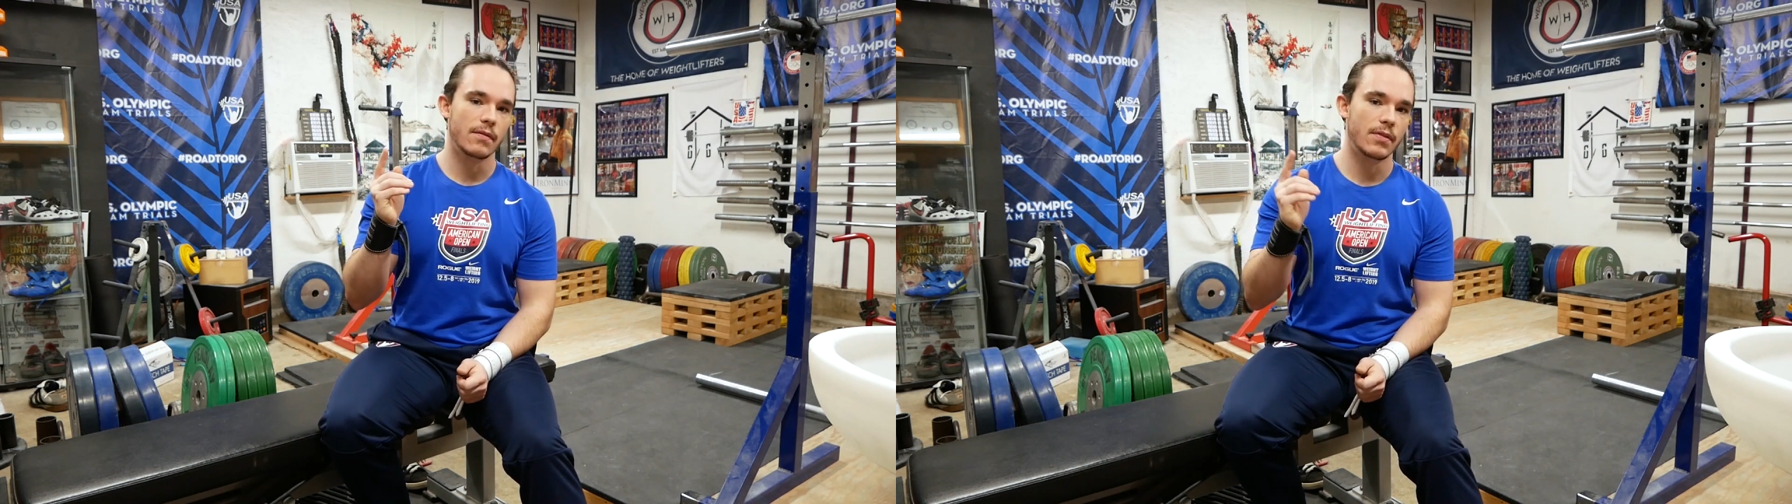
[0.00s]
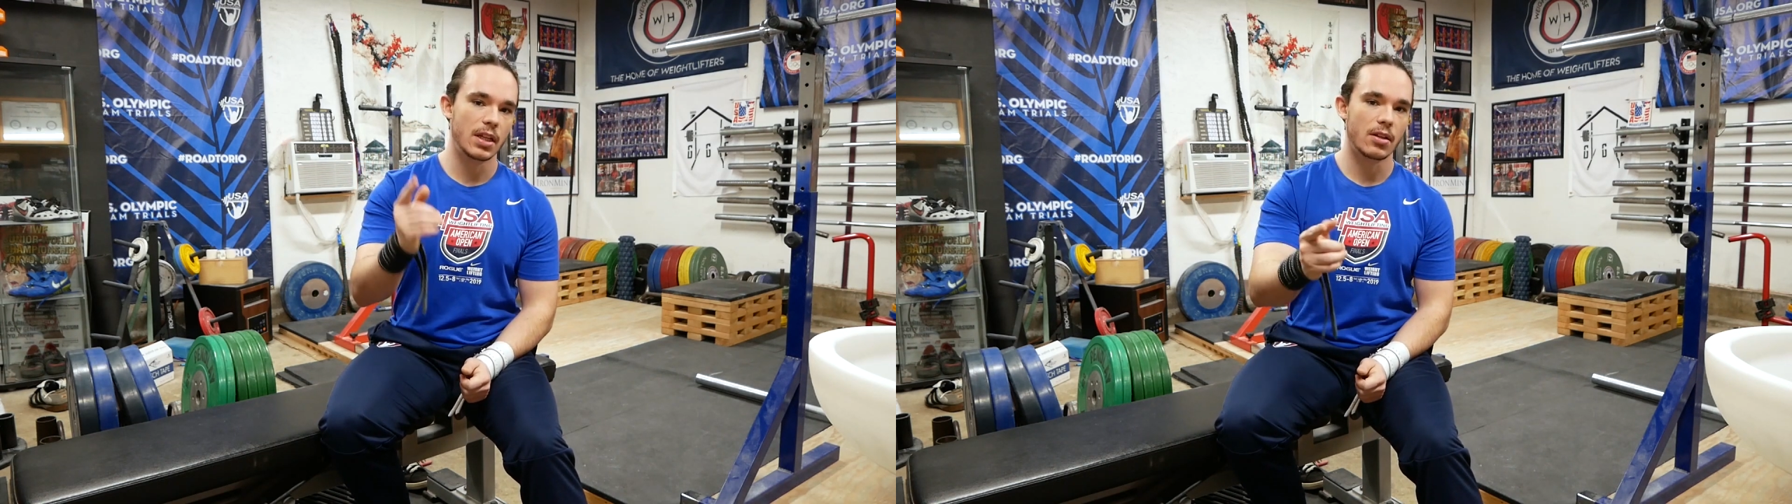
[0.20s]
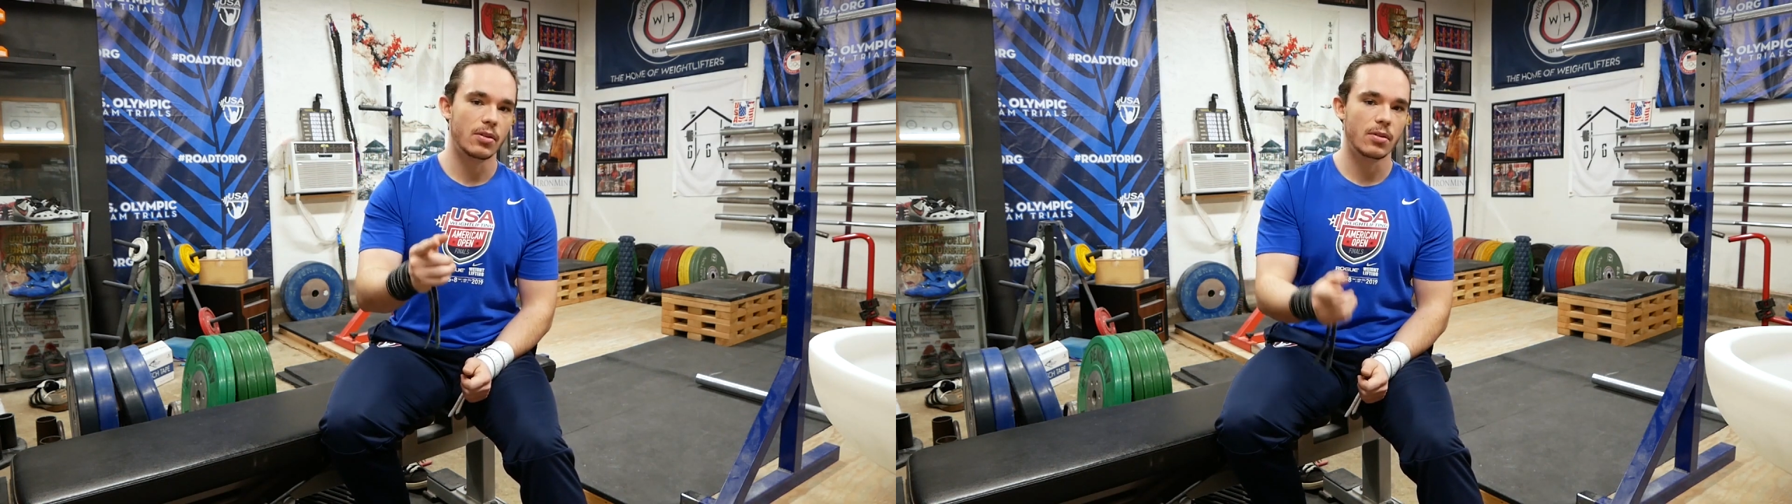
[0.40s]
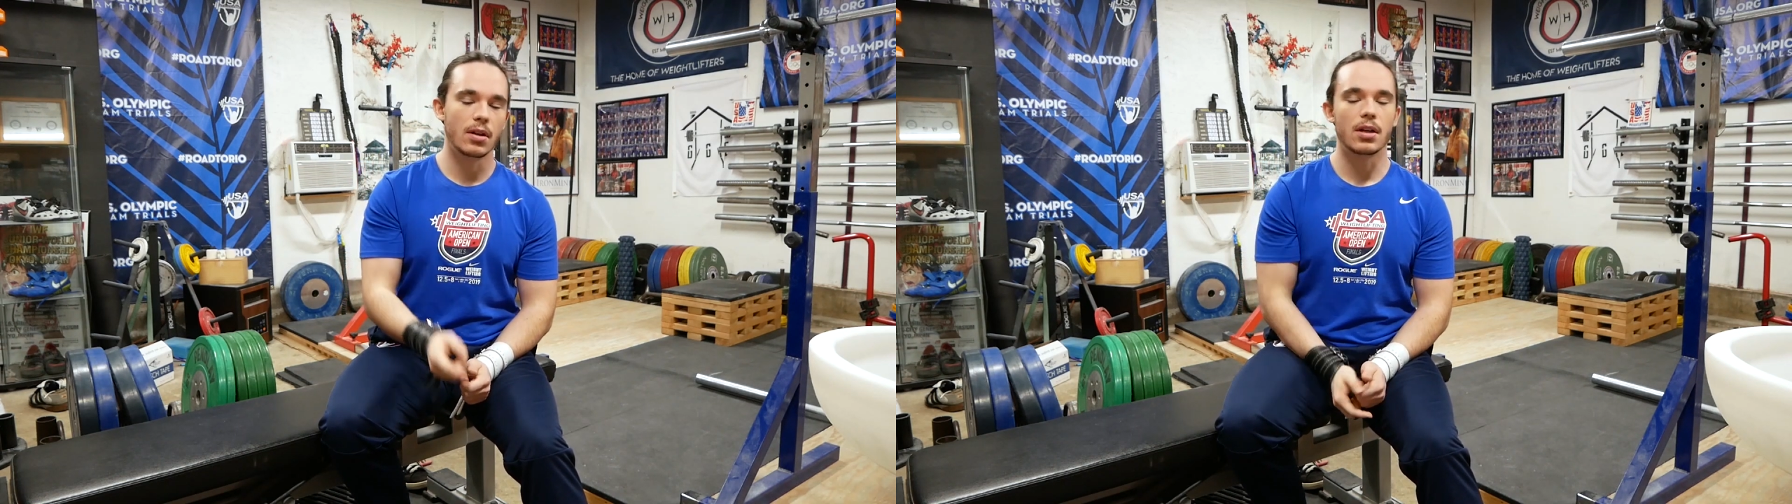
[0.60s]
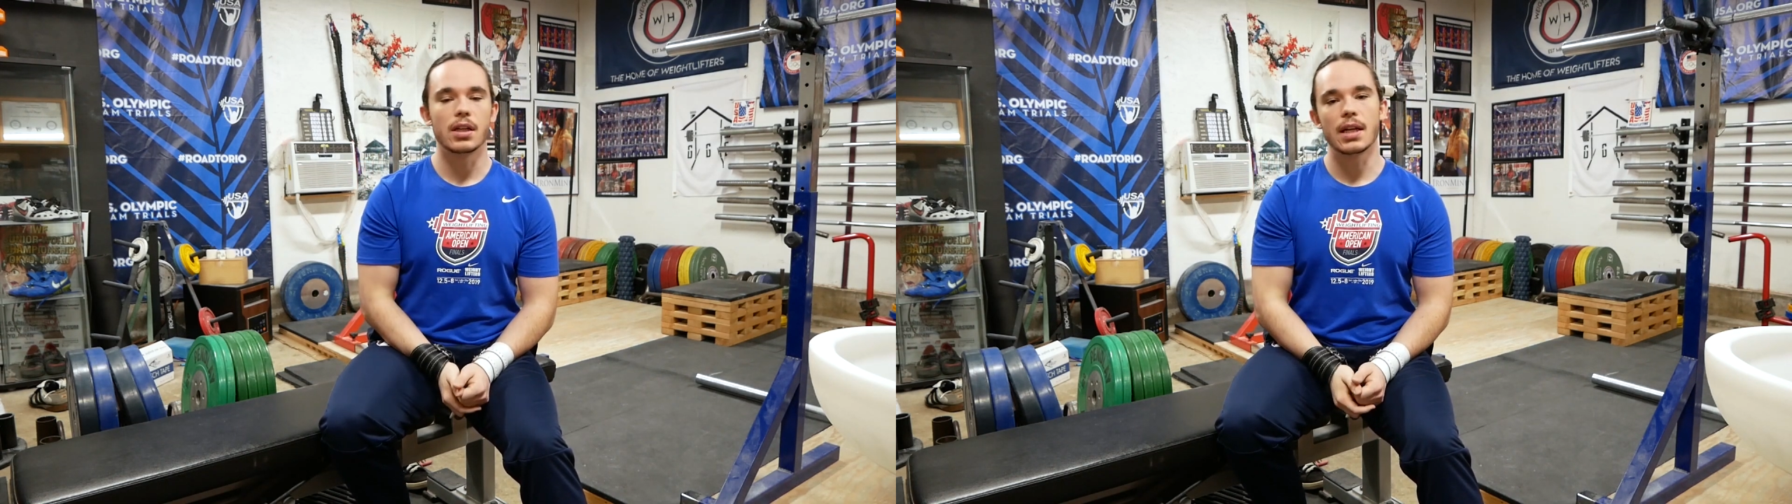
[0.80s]
video
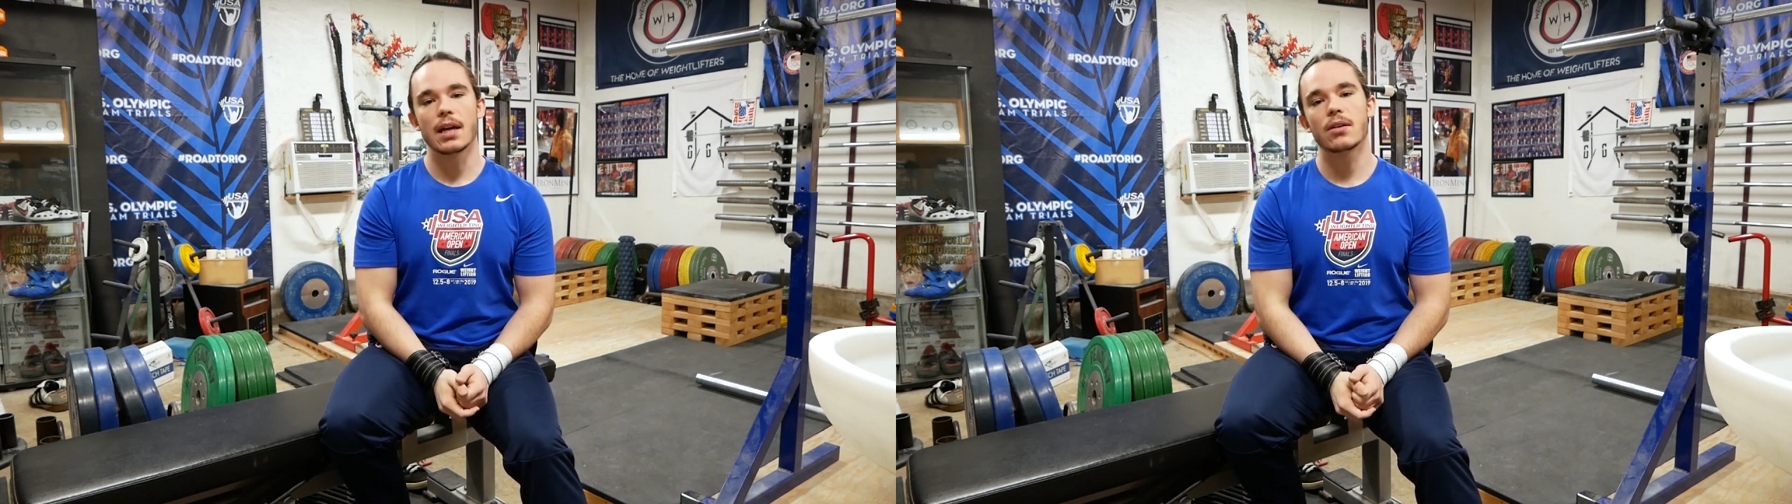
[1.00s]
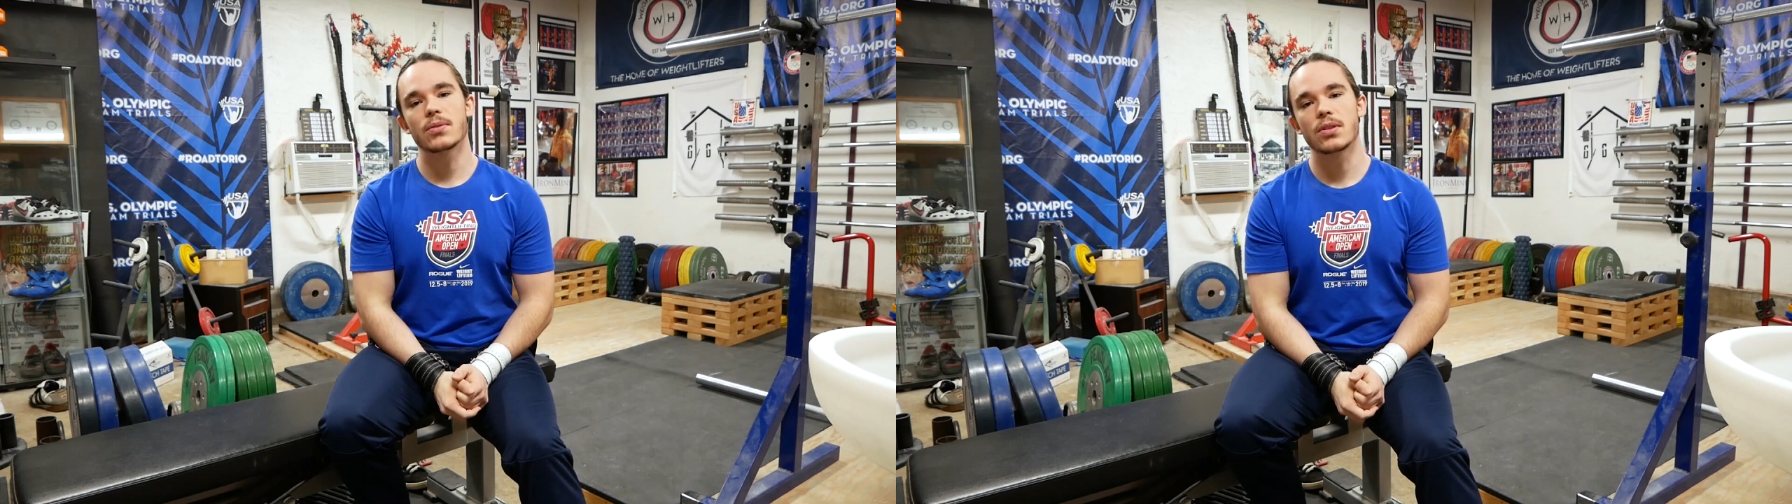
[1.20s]
on how